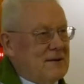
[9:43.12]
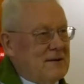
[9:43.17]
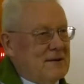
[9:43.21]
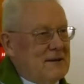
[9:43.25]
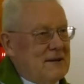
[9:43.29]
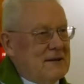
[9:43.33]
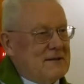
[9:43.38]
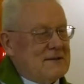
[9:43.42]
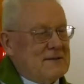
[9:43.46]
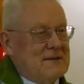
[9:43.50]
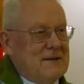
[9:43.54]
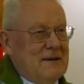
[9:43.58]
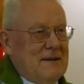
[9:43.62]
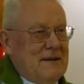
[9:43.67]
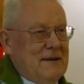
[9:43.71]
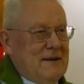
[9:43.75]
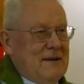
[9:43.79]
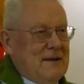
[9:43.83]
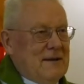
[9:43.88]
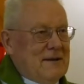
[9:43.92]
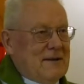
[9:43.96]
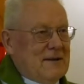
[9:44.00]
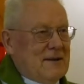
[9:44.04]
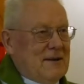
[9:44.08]
yes,
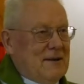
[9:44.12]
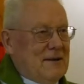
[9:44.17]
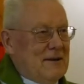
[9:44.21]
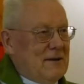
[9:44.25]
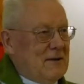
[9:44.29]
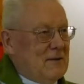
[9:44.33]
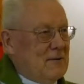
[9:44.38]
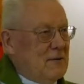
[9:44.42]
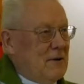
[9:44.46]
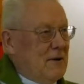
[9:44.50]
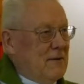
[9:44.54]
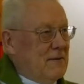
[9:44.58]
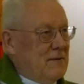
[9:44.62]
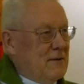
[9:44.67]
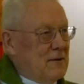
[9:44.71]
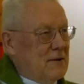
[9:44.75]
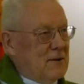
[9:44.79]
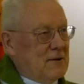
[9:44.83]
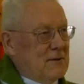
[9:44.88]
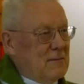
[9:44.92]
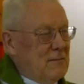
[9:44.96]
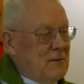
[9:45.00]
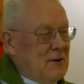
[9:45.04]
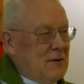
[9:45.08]
you have
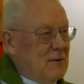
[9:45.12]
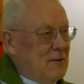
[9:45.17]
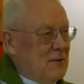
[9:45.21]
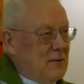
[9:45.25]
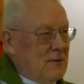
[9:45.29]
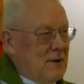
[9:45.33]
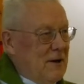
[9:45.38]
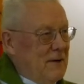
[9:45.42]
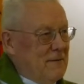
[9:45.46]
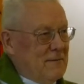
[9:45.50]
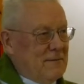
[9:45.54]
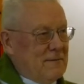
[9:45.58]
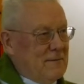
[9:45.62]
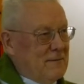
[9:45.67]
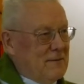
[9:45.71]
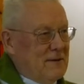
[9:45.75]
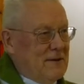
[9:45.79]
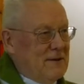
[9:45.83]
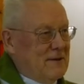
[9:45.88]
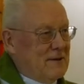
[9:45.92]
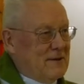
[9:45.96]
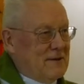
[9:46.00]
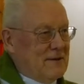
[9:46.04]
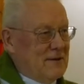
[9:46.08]
hurt me, or you
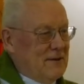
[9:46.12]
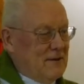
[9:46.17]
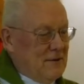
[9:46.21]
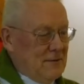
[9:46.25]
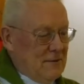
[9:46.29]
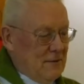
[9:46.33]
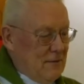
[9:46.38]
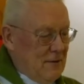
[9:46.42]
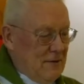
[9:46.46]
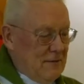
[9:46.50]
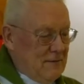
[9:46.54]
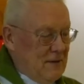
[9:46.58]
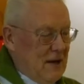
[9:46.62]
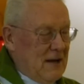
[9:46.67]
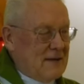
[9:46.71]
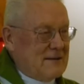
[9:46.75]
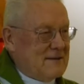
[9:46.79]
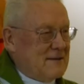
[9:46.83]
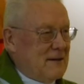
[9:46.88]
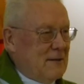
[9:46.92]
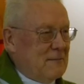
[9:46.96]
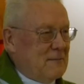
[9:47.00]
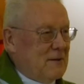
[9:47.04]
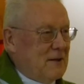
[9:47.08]
have done
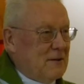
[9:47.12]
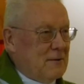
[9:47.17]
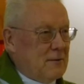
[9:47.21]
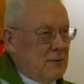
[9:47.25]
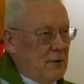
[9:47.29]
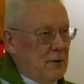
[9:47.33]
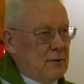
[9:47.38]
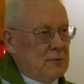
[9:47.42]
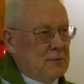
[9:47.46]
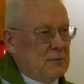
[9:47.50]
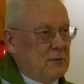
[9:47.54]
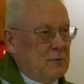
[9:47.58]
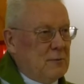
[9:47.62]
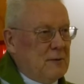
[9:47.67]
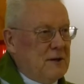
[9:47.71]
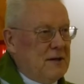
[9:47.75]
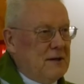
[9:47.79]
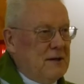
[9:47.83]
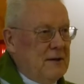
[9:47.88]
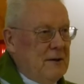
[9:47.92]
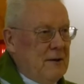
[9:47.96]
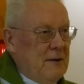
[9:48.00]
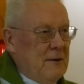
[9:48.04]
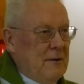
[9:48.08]
something wrong to
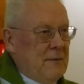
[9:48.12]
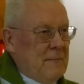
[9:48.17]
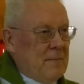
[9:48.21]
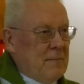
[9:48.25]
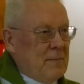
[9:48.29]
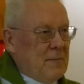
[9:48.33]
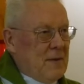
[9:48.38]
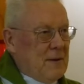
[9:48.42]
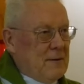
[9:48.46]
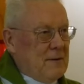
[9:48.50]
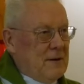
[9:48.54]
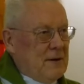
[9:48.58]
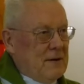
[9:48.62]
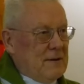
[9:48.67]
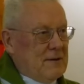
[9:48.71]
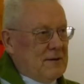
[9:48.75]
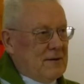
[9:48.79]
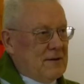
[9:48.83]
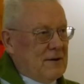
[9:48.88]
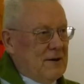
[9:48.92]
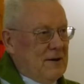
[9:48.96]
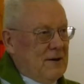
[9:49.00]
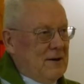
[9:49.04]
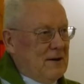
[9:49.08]
me.
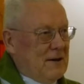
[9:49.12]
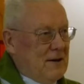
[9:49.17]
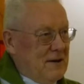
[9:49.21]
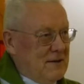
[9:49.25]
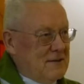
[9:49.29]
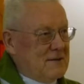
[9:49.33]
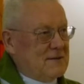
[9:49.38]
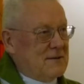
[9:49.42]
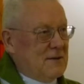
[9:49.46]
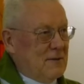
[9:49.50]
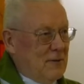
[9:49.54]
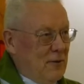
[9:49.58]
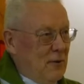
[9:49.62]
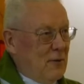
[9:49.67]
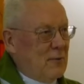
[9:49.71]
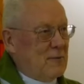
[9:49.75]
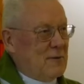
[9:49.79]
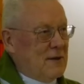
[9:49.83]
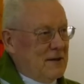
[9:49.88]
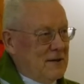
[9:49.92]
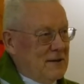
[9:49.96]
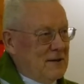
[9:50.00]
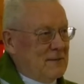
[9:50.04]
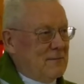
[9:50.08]
That I still hope
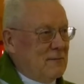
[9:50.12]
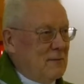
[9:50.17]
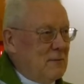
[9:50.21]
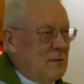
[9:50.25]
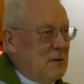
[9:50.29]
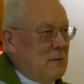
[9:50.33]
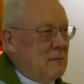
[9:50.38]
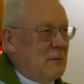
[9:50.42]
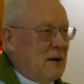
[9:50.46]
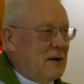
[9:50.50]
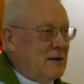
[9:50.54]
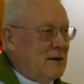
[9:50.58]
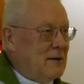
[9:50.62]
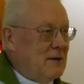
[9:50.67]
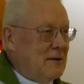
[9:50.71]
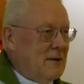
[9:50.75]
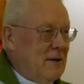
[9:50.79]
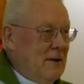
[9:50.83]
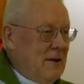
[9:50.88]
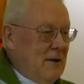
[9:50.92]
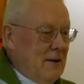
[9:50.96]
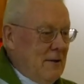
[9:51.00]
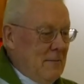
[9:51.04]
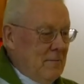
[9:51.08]
that it will be better.
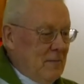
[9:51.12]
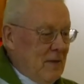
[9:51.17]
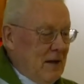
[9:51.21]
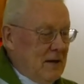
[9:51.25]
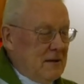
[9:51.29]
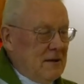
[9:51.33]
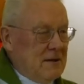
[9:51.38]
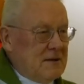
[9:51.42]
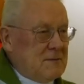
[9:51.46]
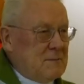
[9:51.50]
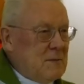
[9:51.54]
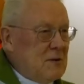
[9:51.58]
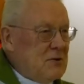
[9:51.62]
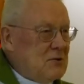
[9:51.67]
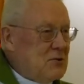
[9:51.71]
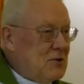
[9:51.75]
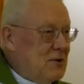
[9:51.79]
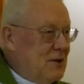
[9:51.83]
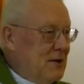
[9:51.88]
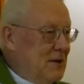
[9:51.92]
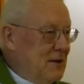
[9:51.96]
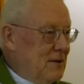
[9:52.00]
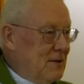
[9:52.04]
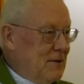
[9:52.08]
And
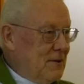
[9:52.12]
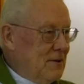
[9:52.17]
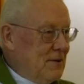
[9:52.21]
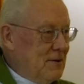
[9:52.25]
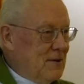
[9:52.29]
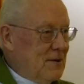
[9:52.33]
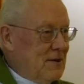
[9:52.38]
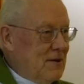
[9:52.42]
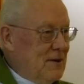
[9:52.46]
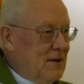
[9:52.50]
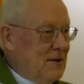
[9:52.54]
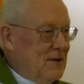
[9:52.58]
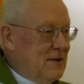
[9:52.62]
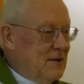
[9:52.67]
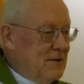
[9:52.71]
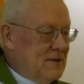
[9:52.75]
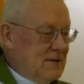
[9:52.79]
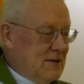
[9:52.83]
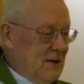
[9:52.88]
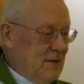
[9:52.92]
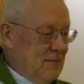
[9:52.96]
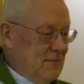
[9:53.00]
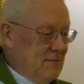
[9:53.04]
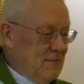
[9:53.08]
especially in
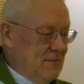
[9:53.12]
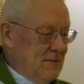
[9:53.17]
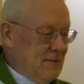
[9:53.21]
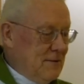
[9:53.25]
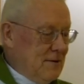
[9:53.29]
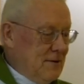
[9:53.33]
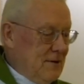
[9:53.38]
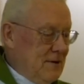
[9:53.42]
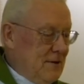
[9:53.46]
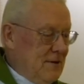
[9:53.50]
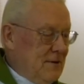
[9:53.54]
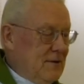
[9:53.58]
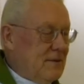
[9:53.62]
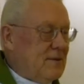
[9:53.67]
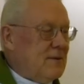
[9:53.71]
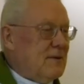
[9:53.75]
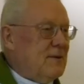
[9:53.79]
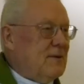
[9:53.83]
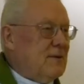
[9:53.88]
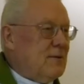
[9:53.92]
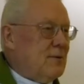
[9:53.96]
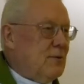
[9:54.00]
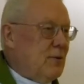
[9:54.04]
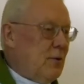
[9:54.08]
some
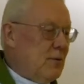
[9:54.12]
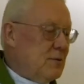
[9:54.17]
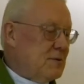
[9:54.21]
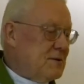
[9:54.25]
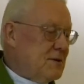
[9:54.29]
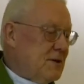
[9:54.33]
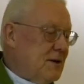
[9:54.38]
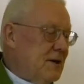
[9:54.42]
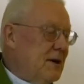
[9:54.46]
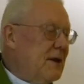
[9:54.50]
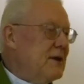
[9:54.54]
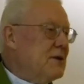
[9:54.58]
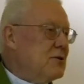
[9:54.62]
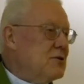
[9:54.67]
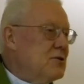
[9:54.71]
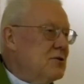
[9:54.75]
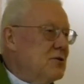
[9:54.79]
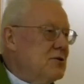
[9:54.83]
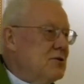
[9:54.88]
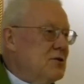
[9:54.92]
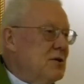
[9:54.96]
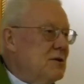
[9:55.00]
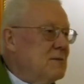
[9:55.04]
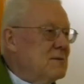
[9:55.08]
close
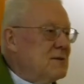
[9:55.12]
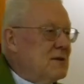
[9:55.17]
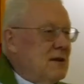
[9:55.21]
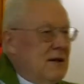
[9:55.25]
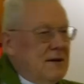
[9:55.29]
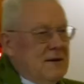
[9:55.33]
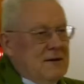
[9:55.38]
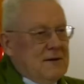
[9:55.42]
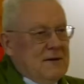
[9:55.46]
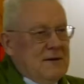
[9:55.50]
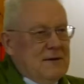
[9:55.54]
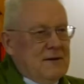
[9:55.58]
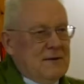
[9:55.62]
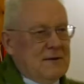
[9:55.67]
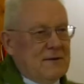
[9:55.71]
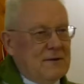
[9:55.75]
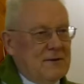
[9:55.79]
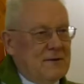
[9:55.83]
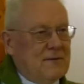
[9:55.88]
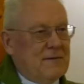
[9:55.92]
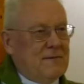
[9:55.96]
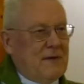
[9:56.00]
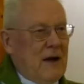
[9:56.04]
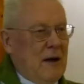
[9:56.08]
relationships, like in
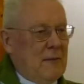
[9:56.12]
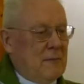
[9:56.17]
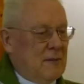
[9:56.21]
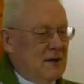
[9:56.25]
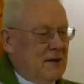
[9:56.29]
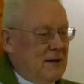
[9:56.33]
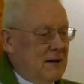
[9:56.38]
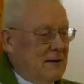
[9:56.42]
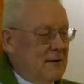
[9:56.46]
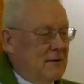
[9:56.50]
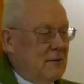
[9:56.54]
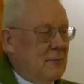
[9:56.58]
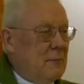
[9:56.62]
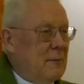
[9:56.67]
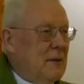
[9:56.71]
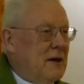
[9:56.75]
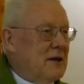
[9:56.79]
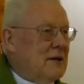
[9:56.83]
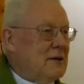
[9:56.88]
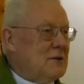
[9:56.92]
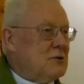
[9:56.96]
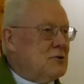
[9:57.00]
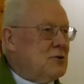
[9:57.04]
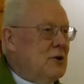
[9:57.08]
the family, in the
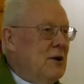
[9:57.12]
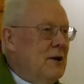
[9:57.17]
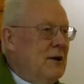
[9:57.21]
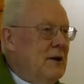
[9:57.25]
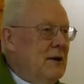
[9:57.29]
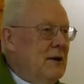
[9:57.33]
marriage,